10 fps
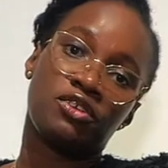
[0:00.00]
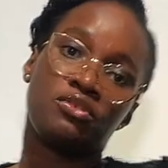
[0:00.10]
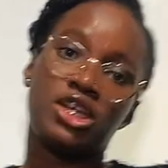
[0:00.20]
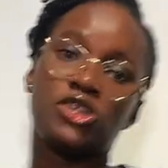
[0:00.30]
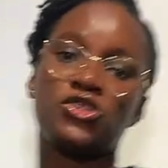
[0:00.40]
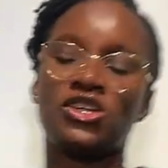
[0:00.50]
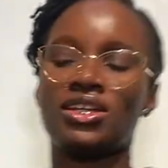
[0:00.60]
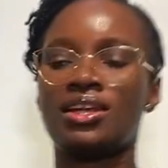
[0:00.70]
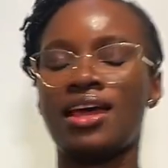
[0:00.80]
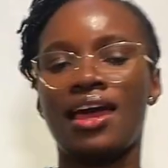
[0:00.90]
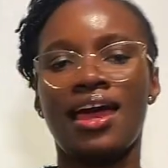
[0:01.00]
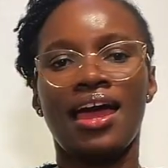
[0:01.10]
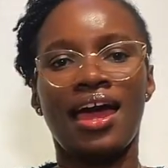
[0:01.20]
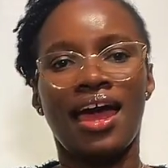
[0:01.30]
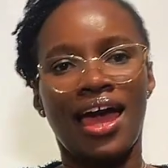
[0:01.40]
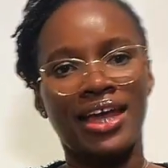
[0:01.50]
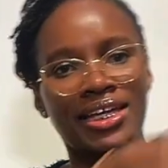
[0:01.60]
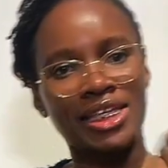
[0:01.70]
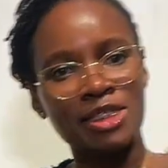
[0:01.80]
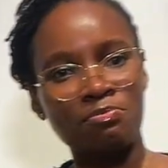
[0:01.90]
variation, and
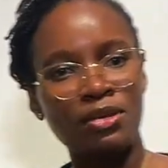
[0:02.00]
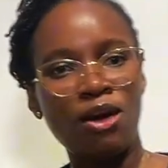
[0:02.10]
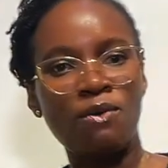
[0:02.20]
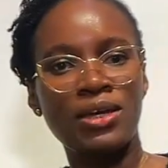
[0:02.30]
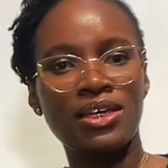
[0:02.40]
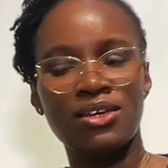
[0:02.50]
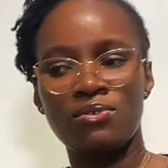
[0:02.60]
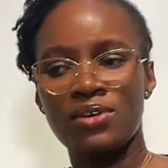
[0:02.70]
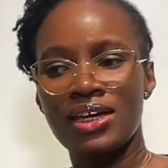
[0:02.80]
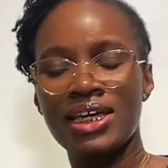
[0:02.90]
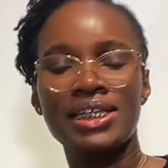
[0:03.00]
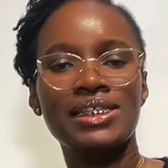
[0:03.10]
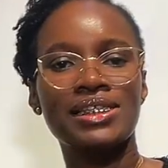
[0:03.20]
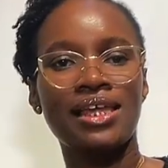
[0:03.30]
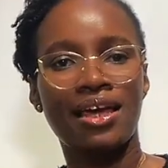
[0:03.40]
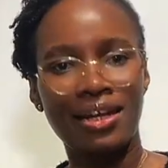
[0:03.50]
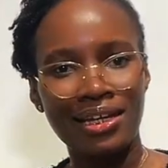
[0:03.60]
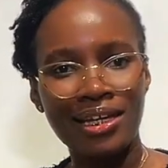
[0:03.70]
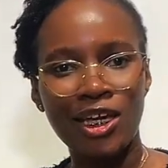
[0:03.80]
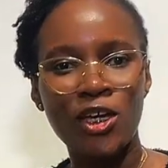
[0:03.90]
he's blowing you, he's
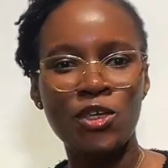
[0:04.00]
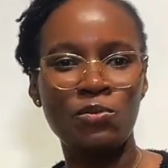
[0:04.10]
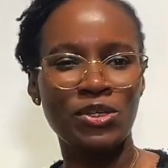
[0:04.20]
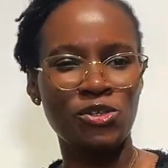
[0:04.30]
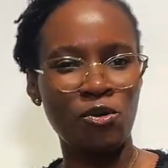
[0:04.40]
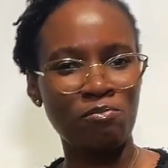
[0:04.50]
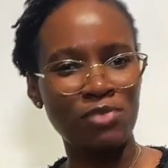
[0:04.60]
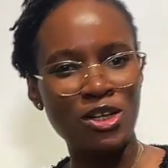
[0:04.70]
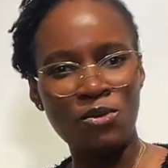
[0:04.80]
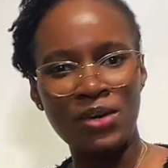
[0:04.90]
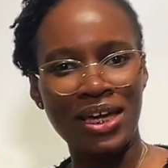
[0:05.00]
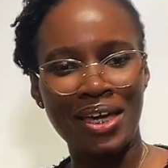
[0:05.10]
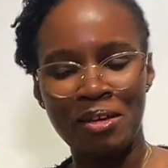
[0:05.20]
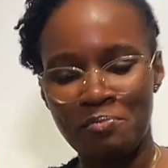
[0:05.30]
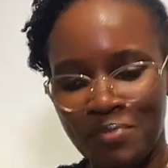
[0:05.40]
licking you and you're blowing him.